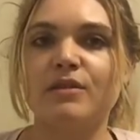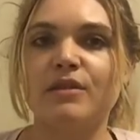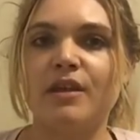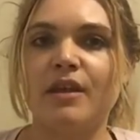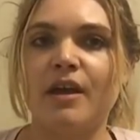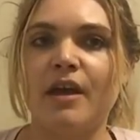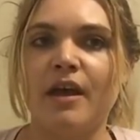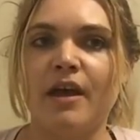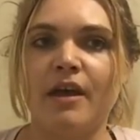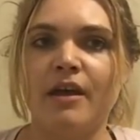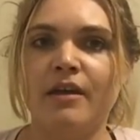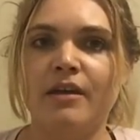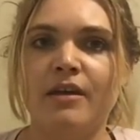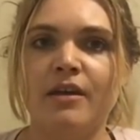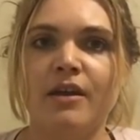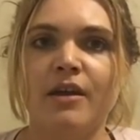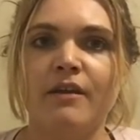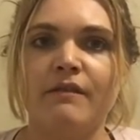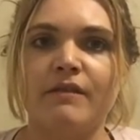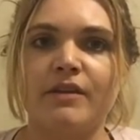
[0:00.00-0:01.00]
are the
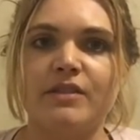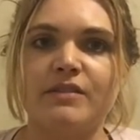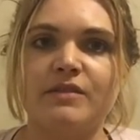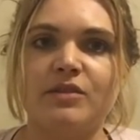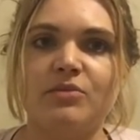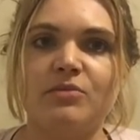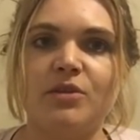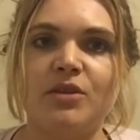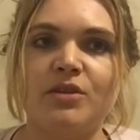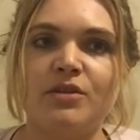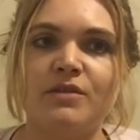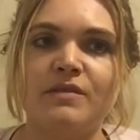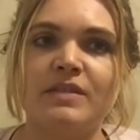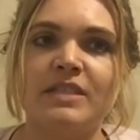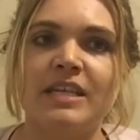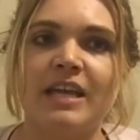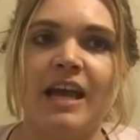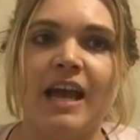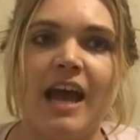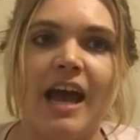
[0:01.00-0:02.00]
first few moves
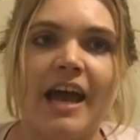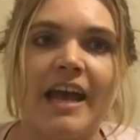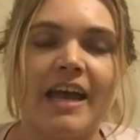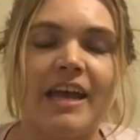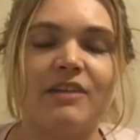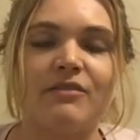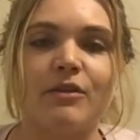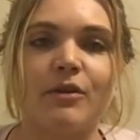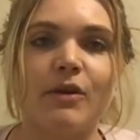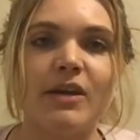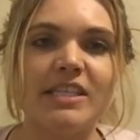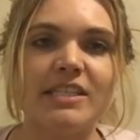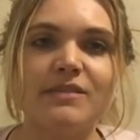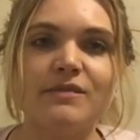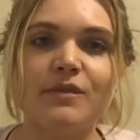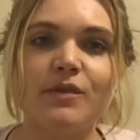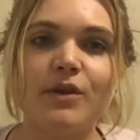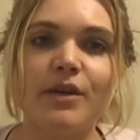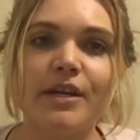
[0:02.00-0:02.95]
I had requests for.